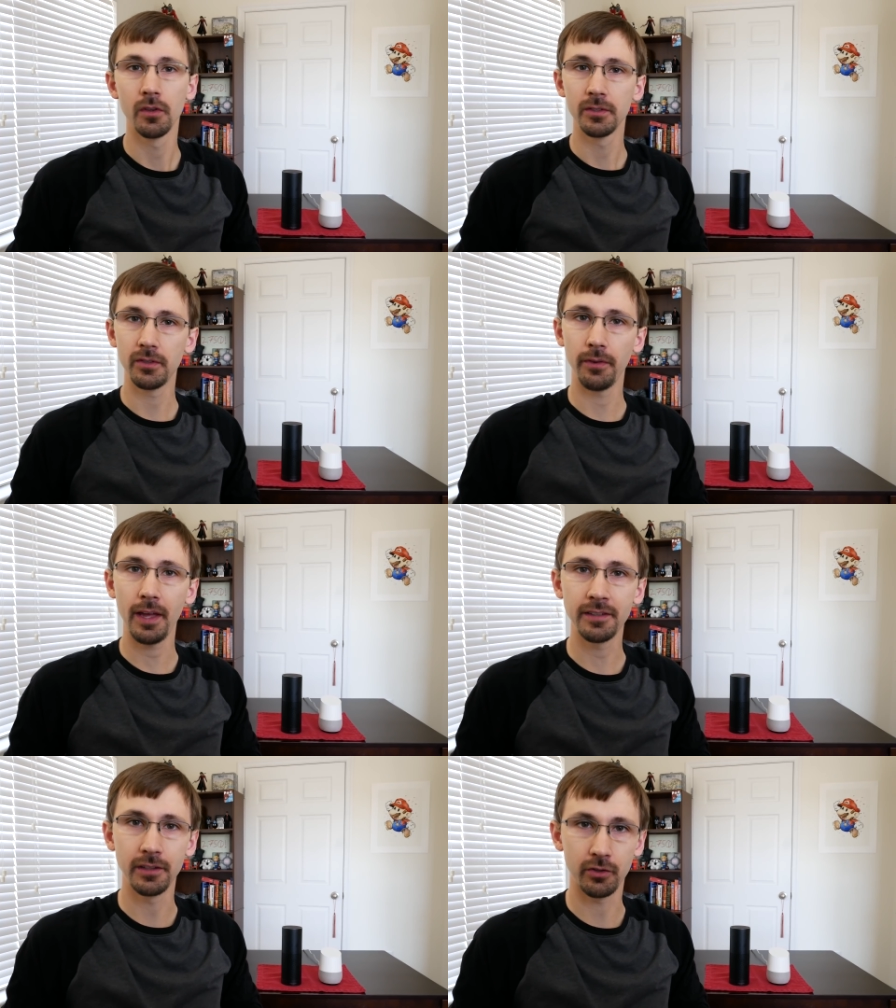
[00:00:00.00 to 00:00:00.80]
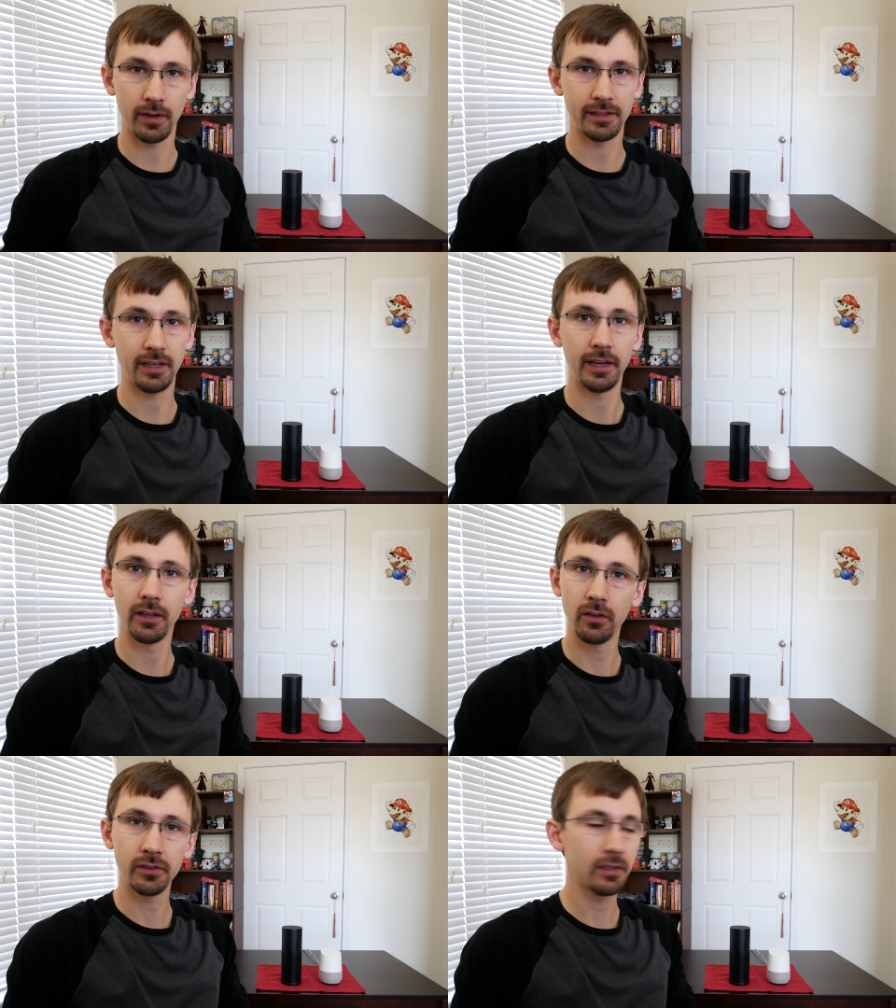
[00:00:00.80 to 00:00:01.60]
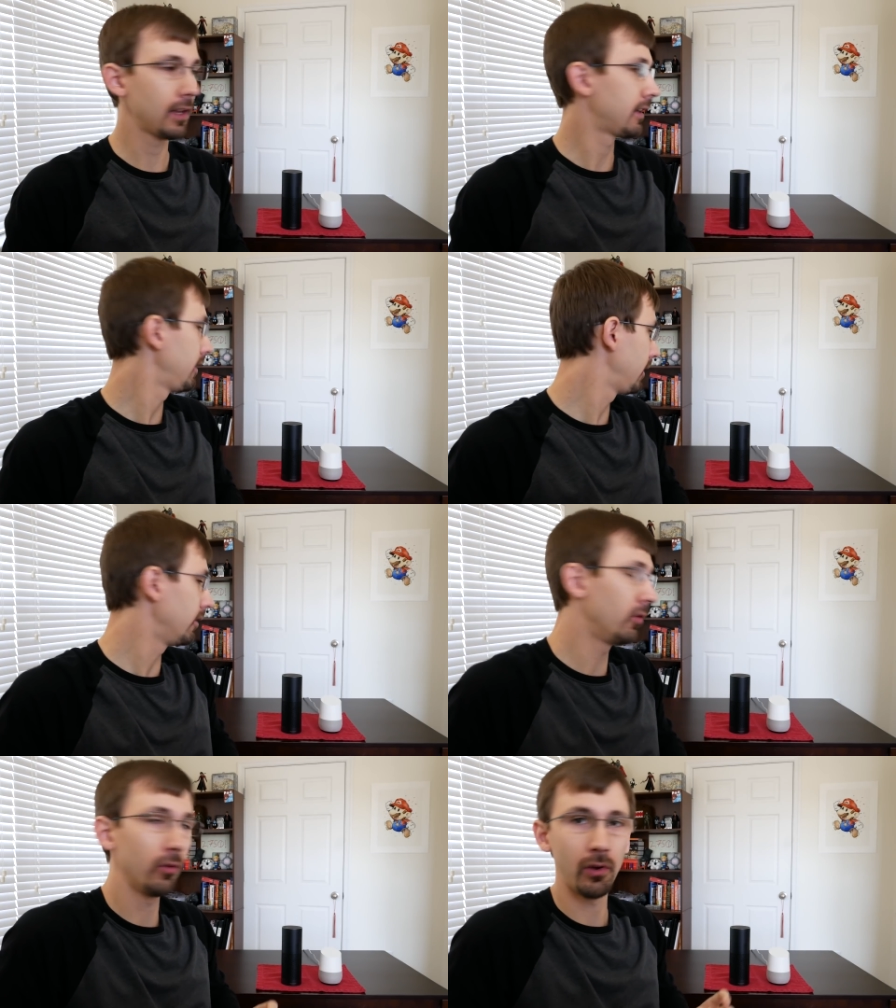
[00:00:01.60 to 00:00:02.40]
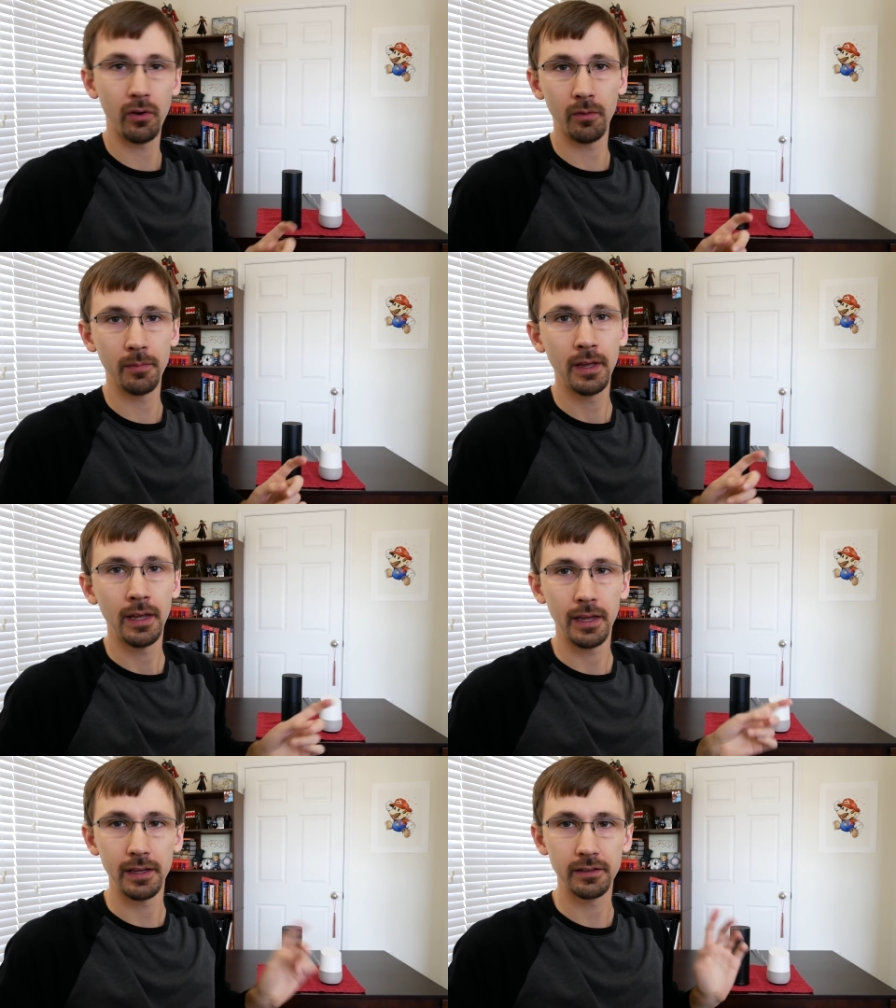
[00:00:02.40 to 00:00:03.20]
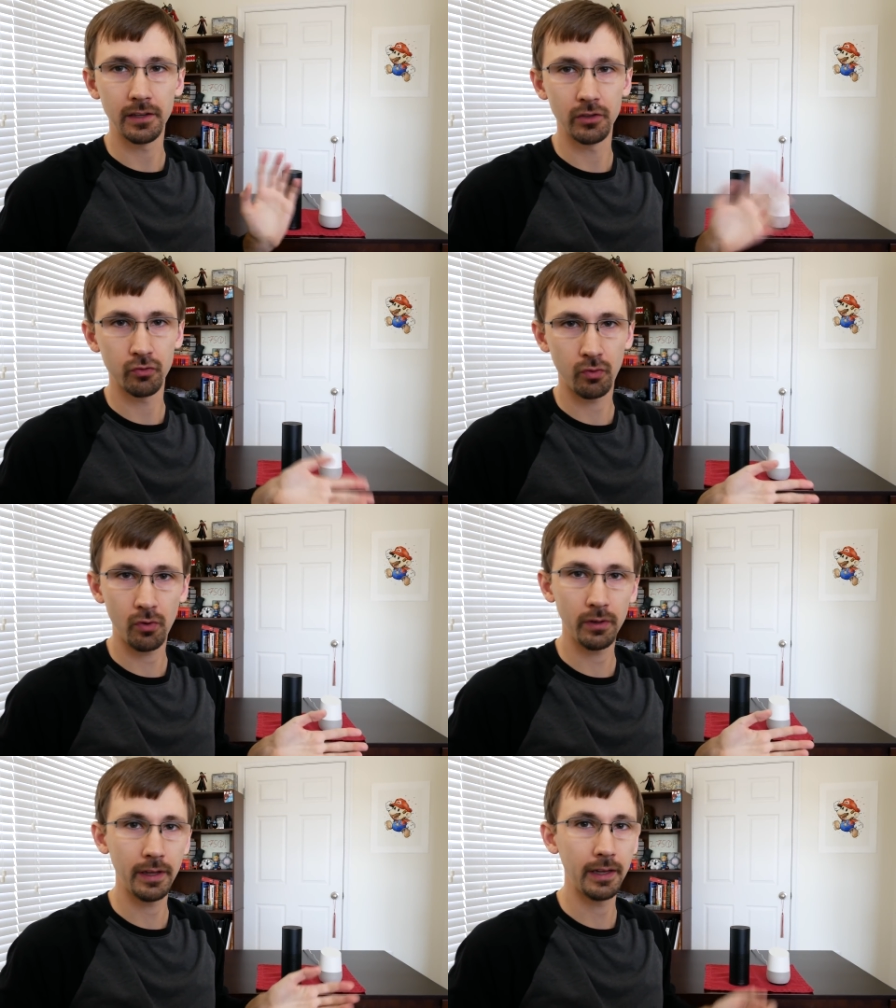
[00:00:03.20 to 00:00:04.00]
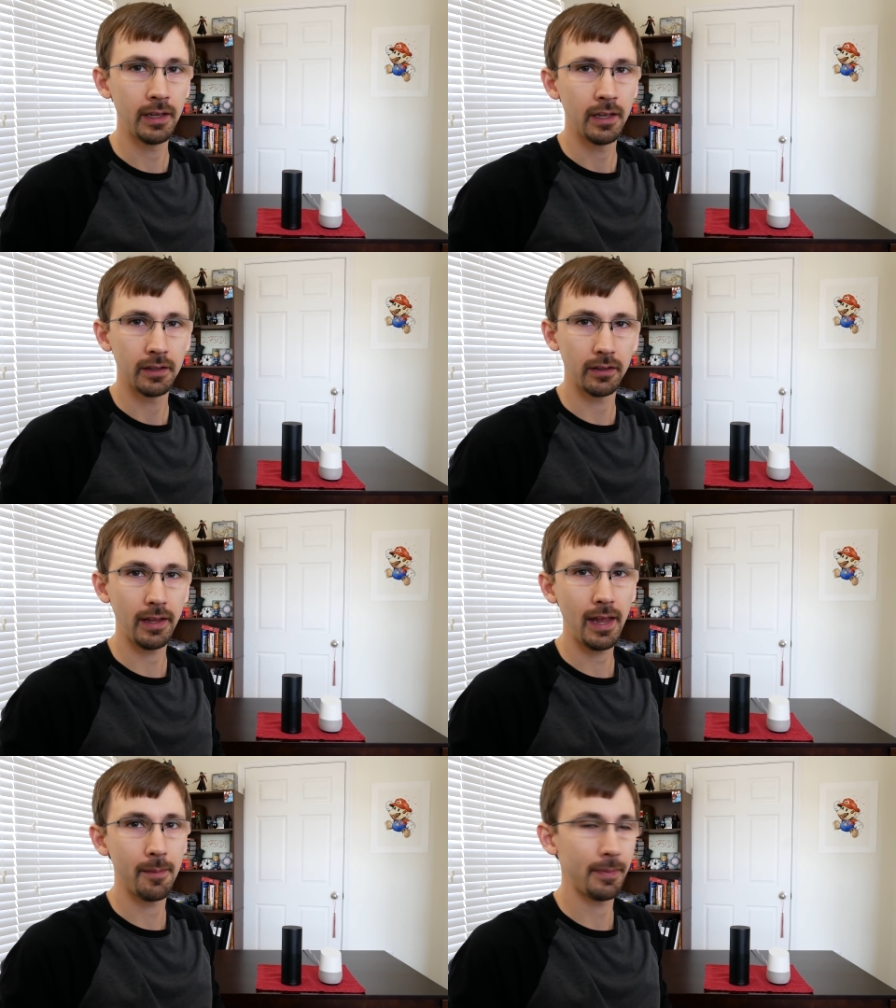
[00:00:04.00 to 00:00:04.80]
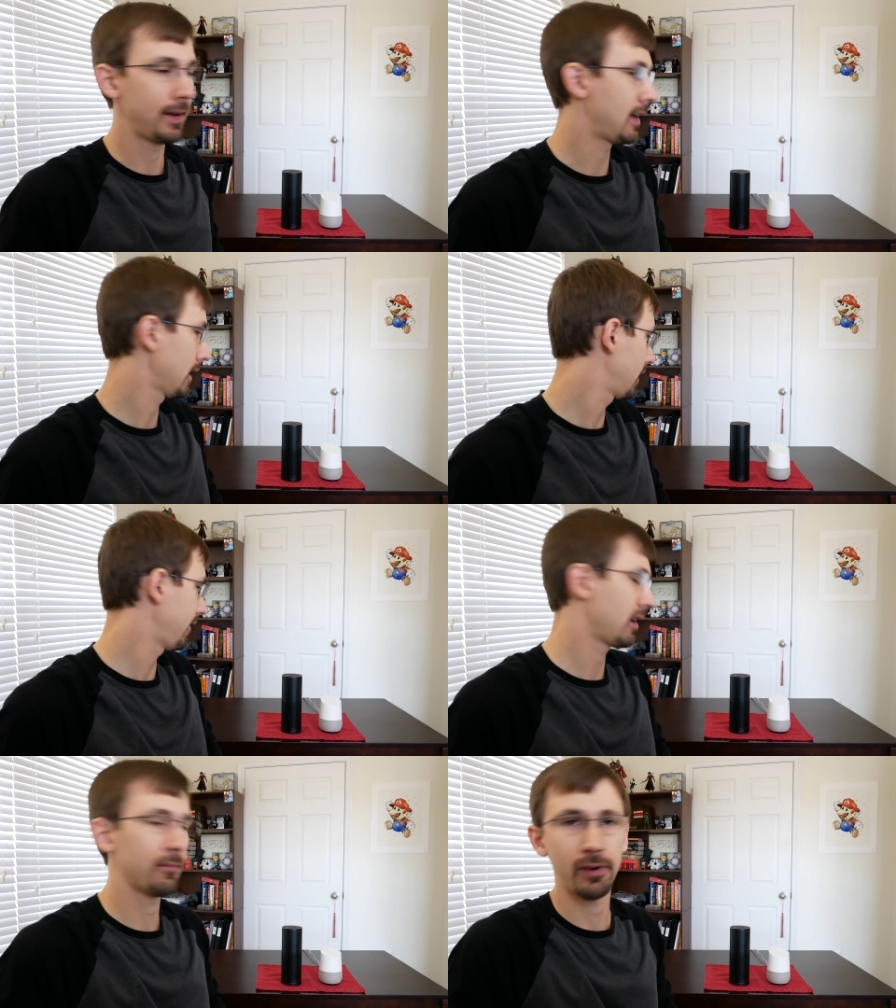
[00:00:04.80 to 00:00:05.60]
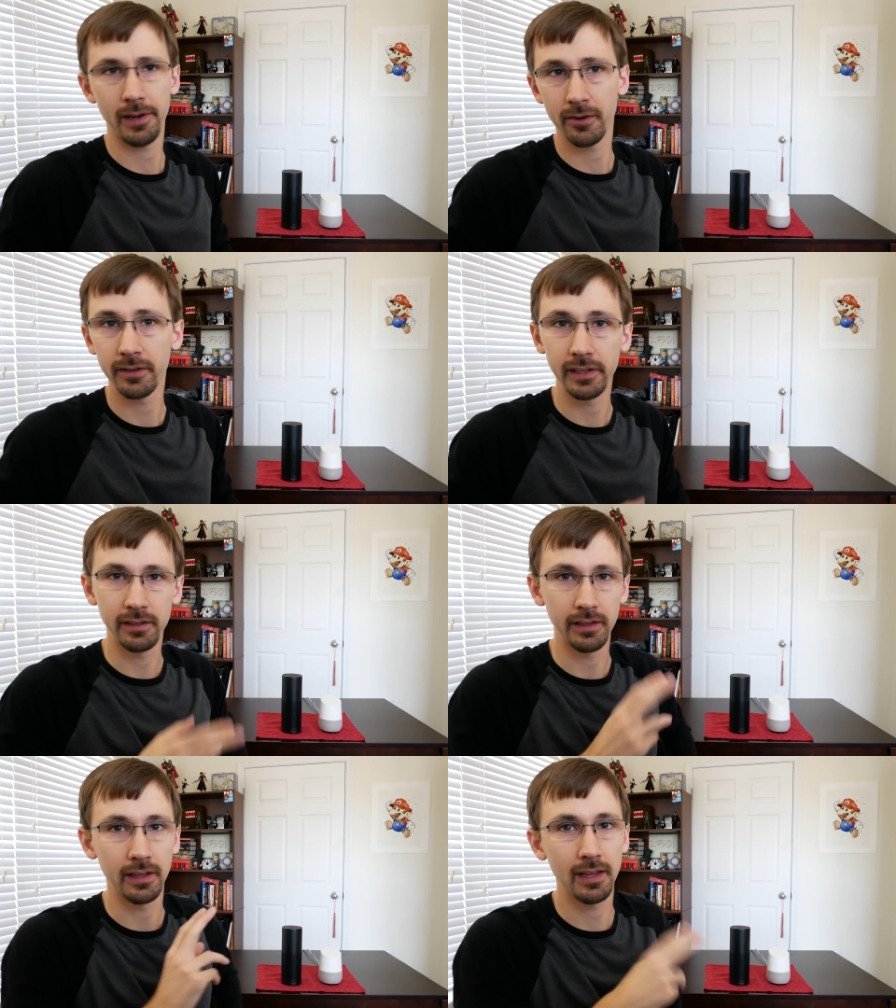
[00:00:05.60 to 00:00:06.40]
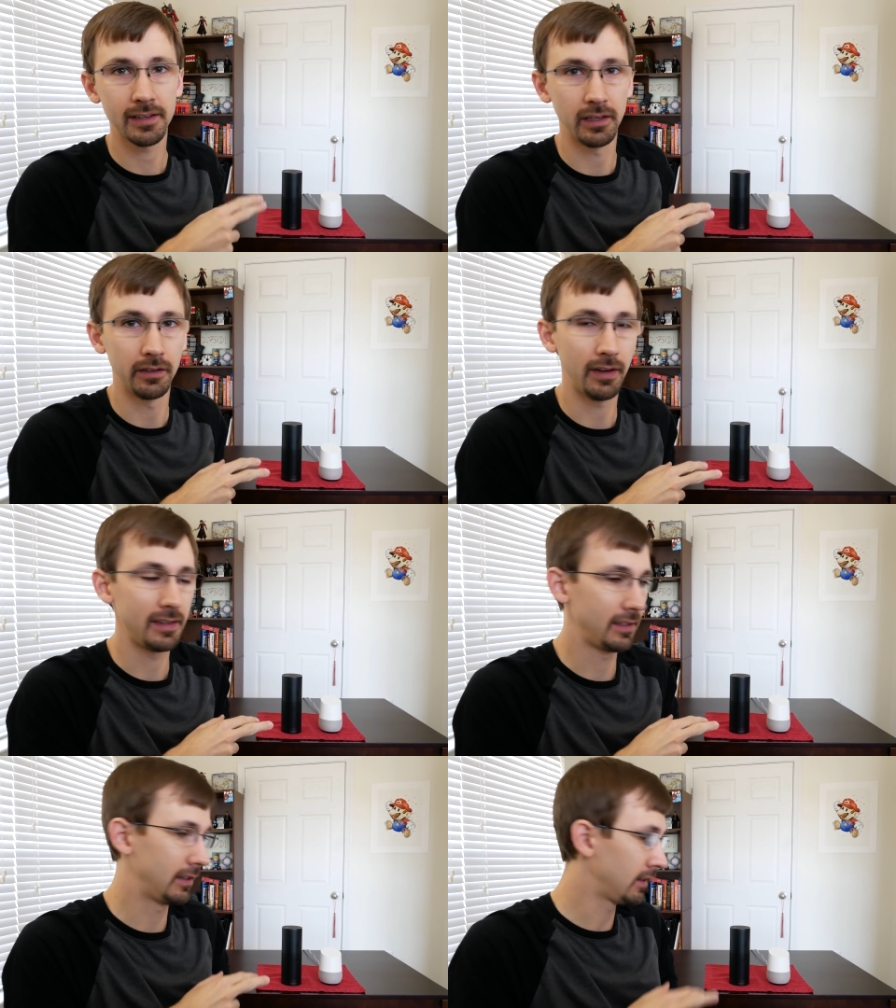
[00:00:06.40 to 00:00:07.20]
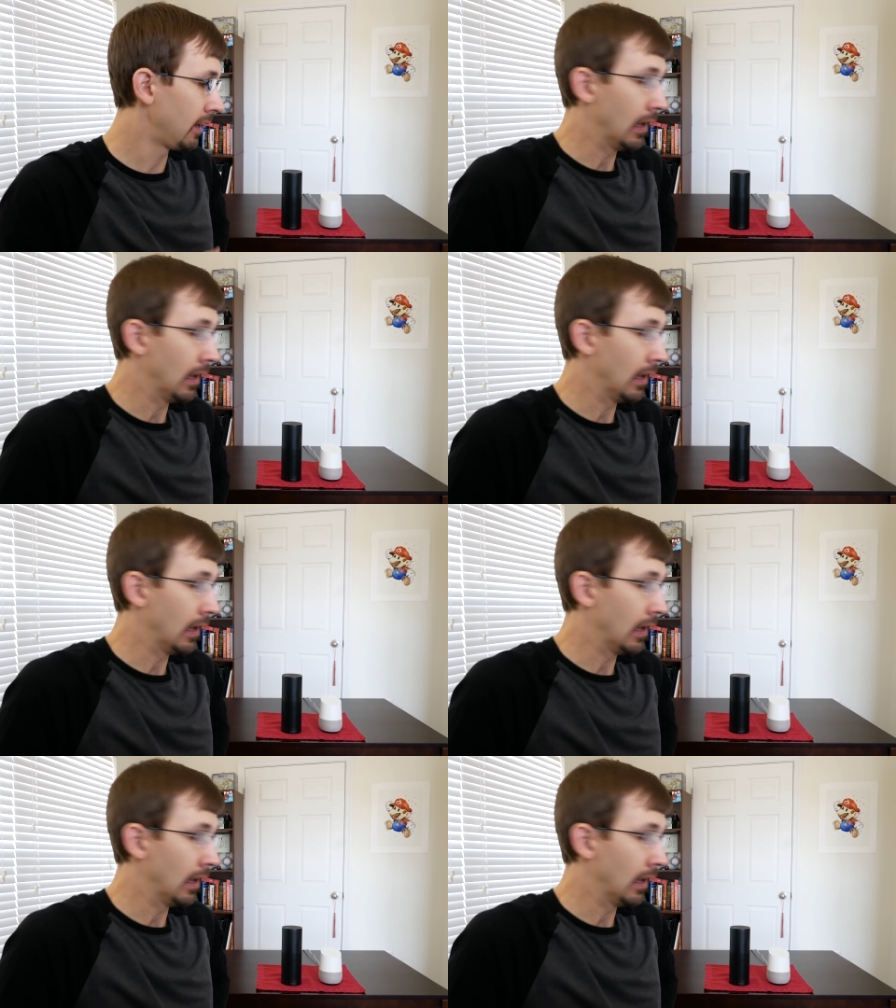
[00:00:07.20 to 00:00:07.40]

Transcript: So that's interesting. It looks like the Google Home is controlling the lamp and not giving up priority to the Alexa devices.